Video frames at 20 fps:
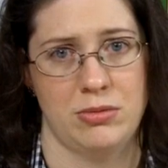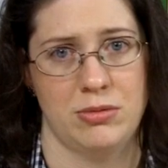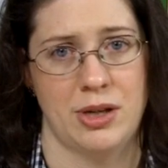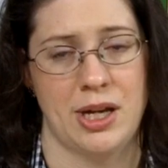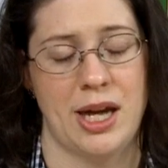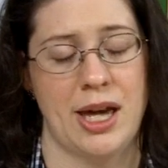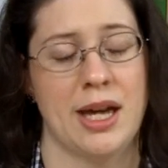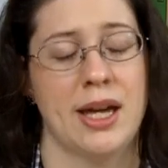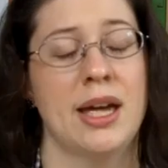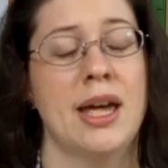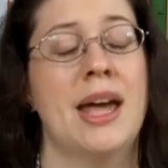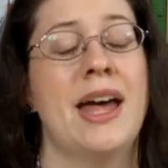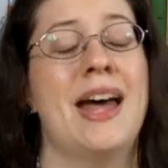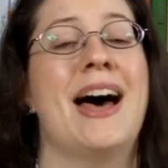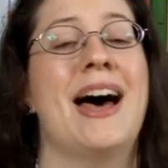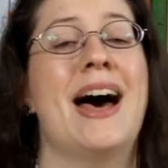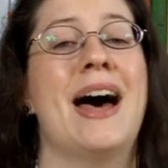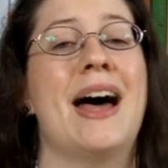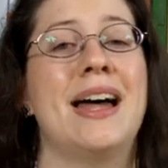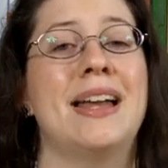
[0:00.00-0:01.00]
Okay,
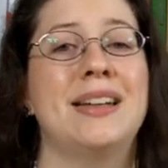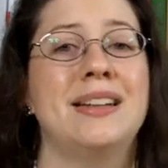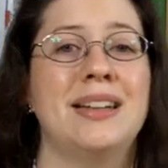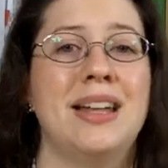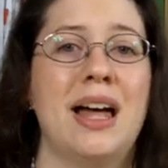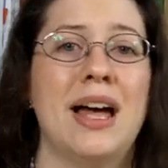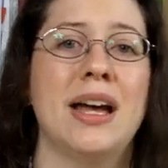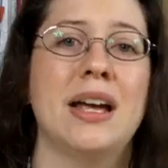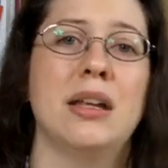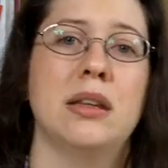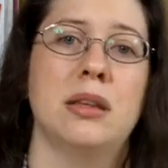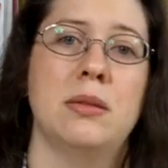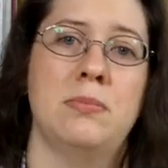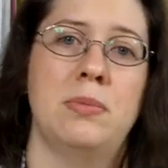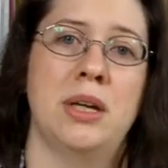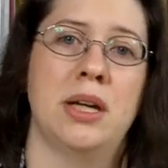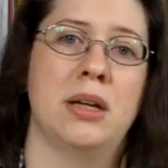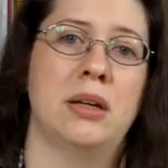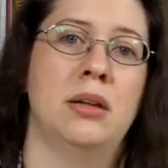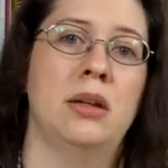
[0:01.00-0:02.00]
I like the
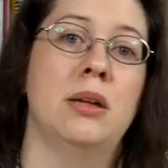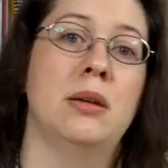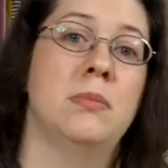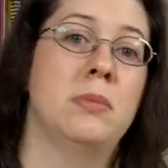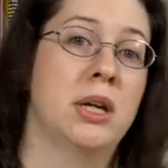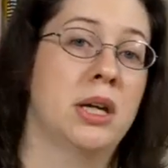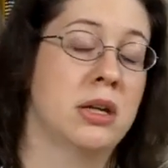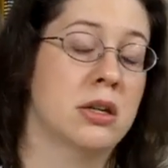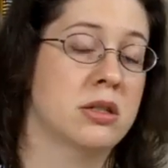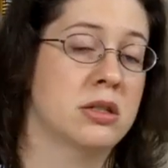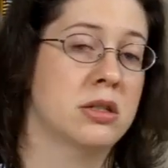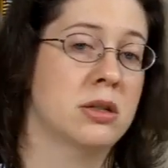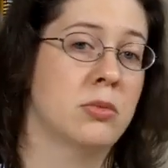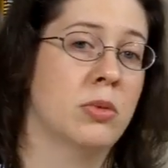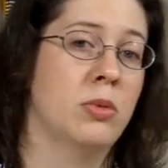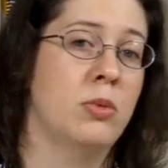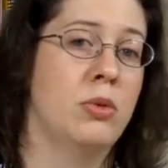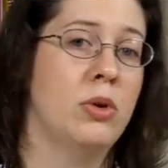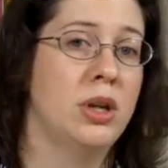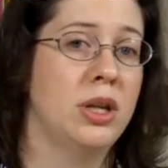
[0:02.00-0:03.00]
Pickl-It because
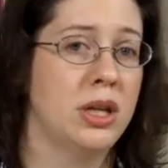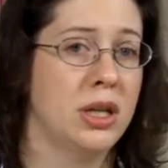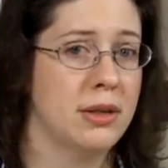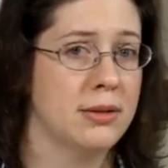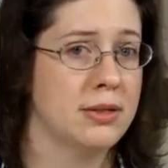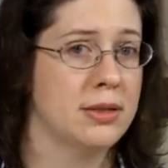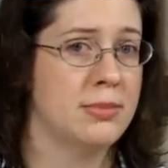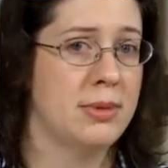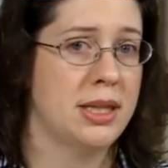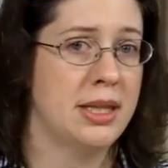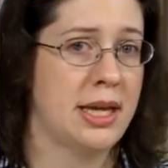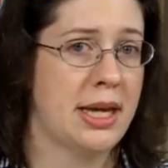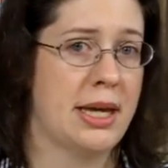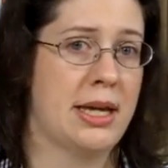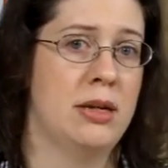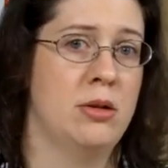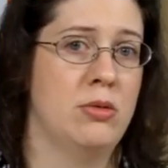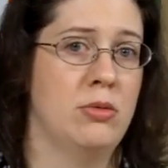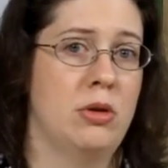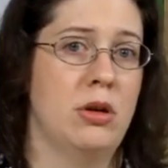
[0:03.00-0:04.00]
number one, it gives me the
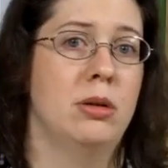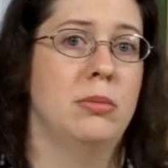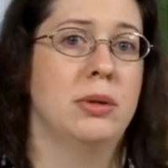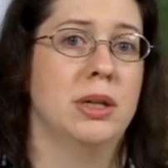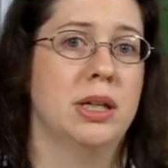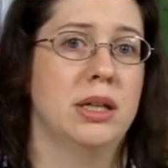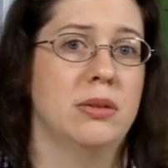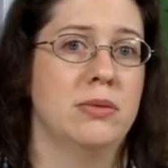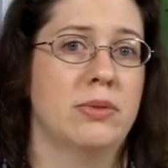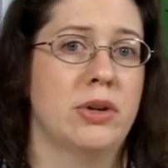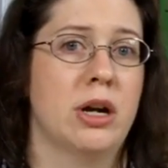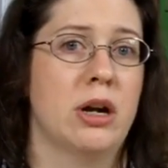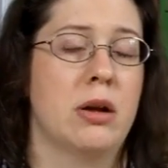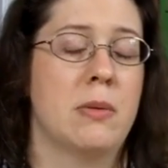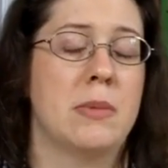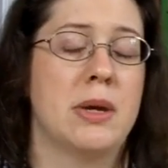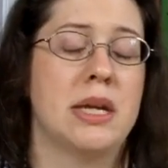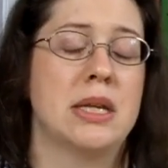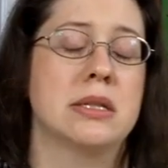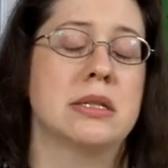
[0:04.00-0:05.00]
anaerobic
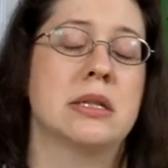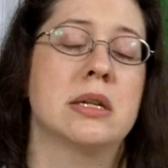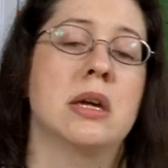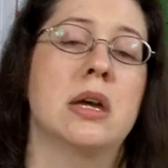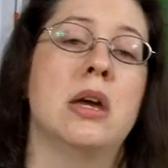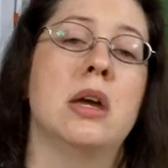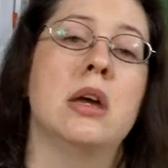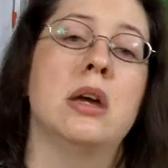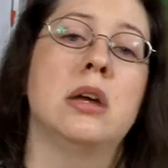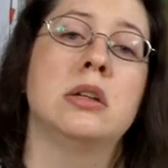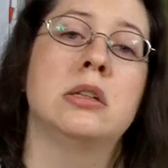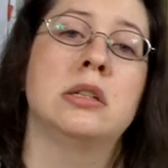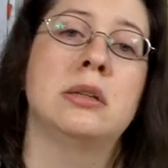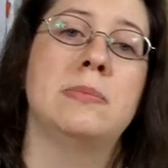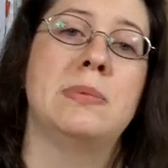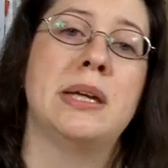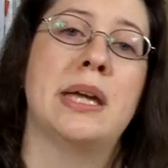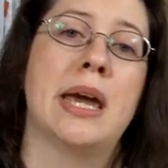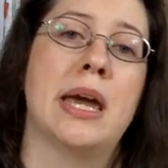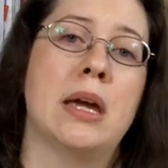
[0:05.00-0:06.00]
environment to
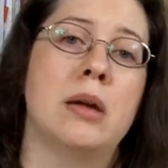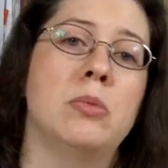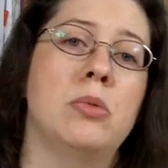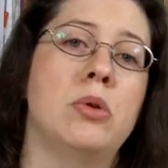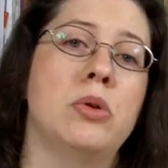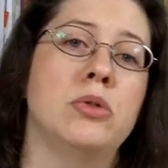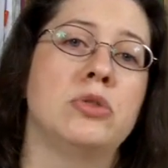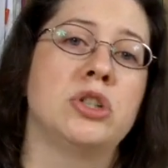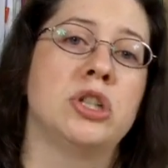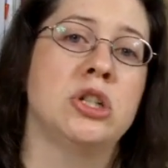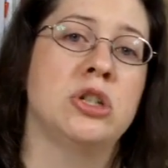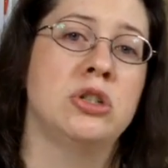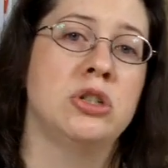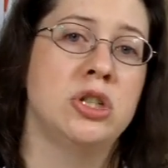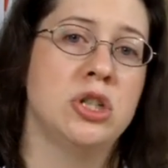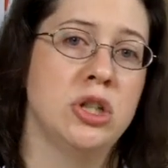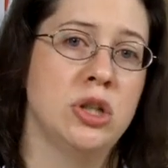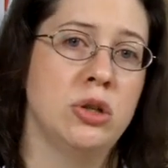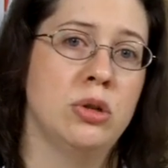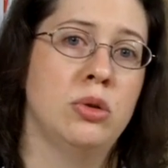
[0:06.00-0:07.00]
be able to
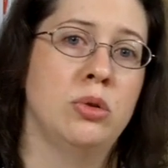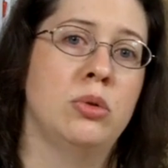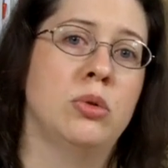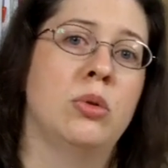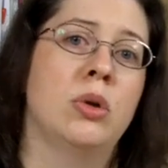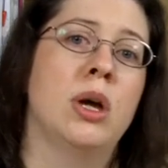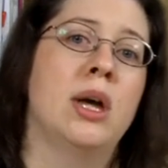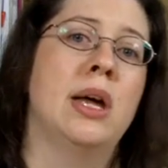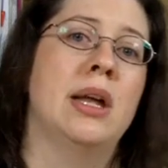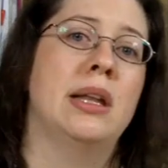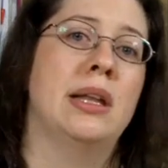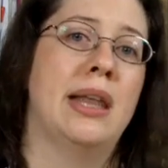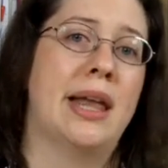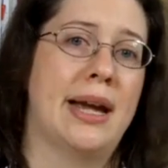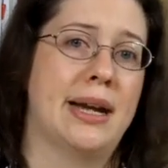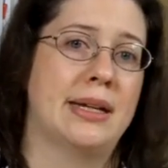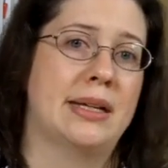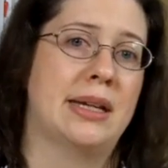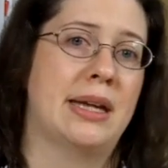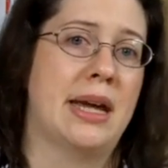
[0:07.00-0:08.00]
do
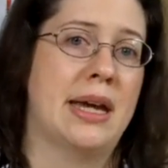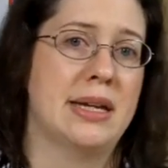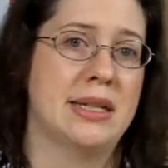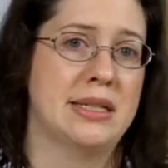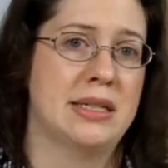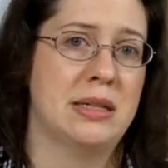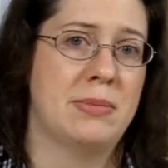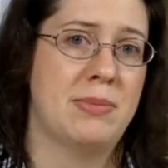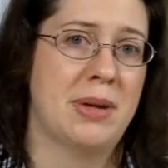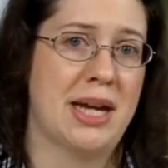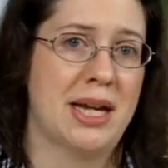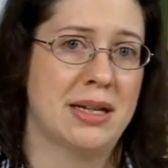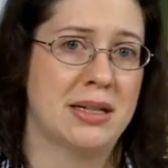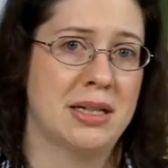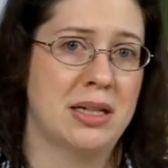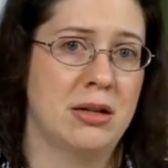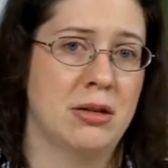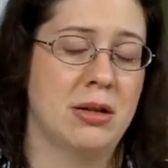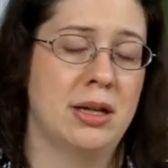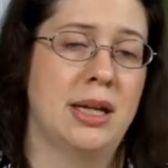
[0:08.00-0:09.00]
lactic acid
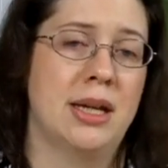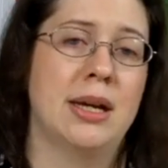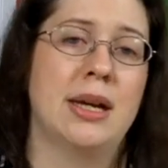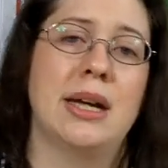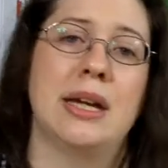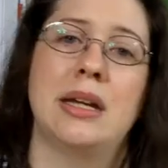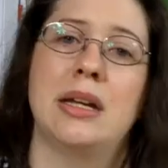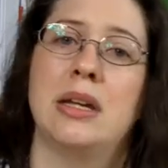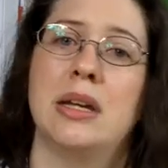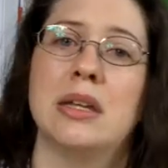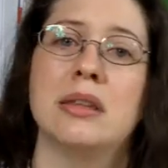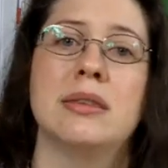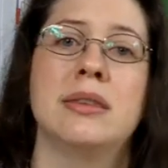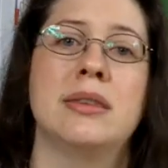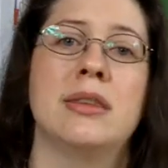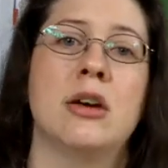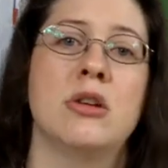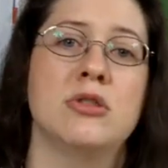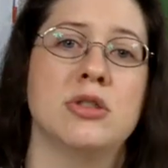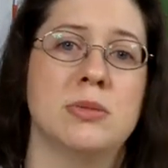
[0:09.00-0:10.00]
bacteria and get
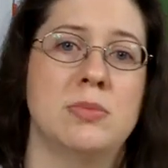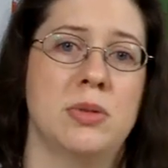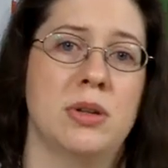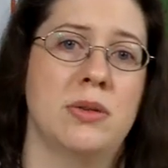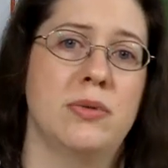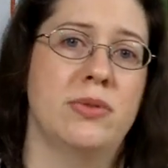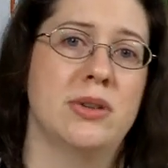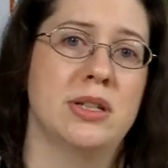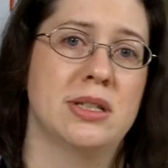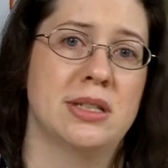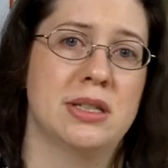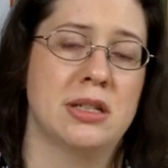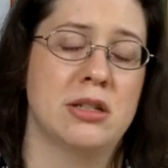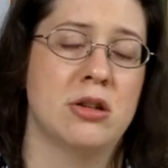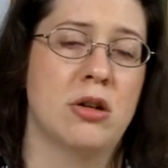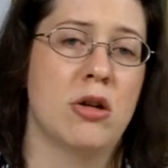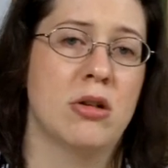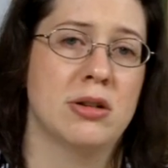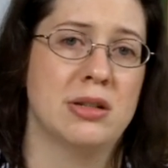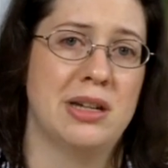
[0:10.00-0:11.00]
those benefits into
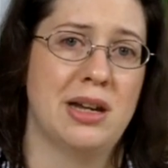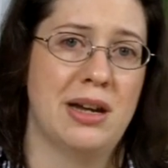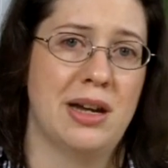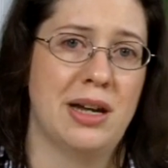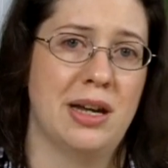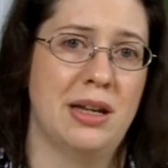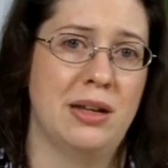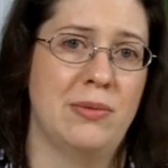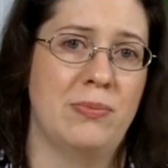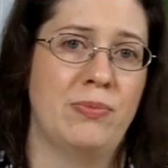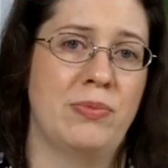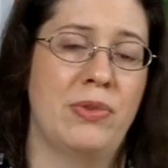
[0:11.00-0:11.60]
our diet.